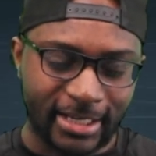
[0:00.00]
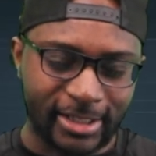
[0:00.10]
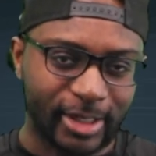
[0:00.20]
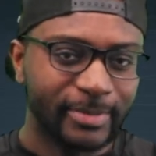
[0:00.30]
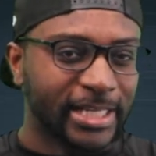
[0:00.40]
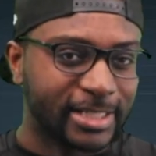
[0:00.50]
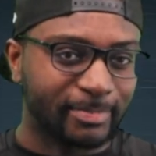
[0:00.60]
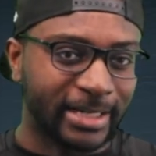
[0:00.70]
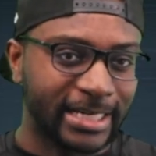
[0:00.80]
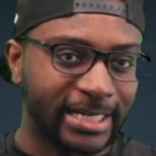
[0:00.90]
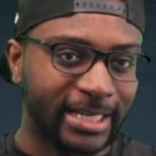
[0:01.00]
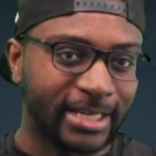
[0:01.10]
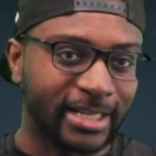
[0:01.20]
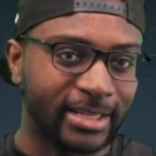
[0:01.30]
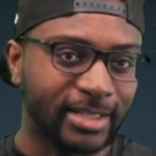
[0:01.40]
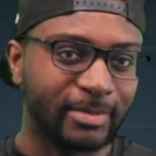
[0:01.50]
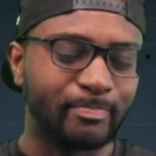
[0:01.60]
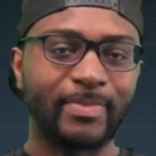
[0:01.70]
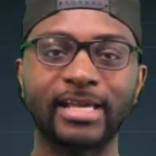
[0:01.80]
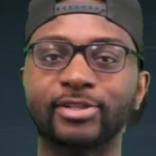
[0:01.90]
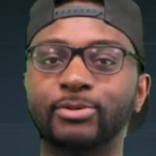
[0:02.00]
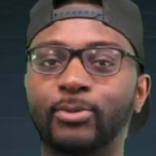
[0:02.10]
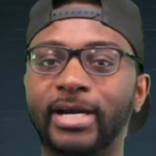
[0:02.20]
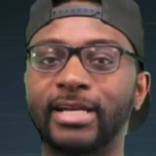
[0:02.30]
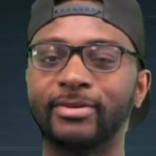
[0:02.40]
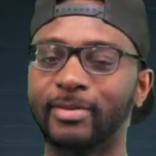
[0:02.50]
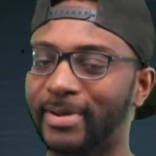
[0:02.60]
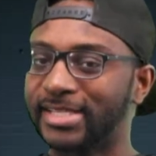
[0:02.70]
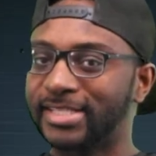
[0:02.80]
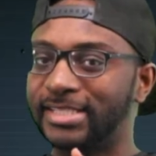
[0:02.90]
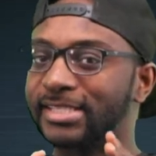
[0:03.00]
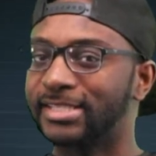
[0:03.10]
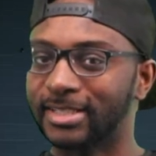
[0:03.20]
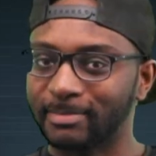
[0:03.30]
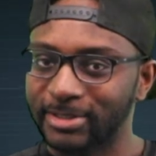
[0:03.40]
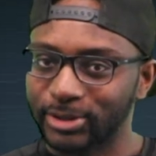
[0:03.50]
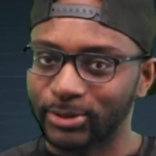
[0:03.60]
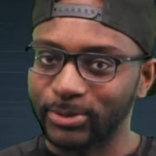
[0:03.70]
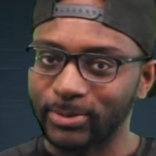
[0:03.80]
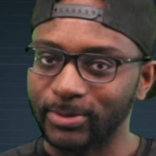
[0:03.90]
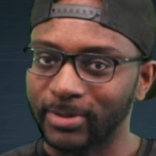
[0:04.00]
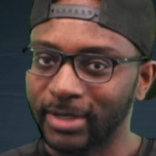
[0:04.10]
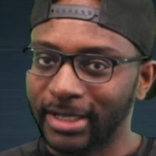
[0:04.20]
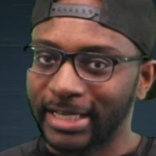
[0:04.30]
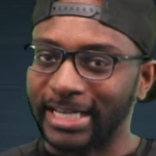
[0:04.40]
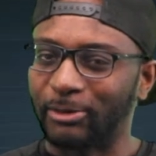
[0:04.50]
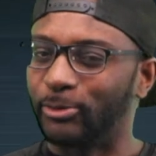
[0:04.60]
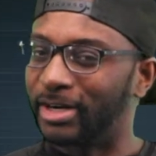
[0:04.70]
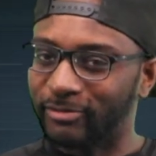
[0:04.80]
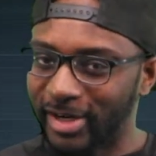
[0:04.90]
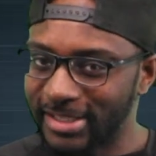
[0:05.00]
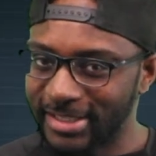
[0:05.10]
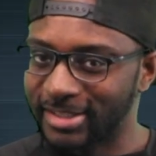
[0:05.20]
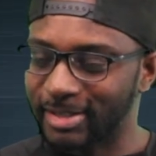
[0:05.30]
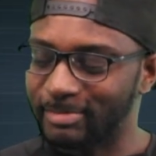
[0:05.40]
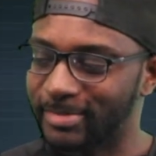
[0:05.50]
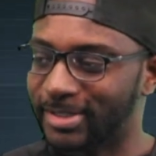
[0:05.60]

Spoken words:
he's gonna be explaining the best way or the best system to get rid of racism.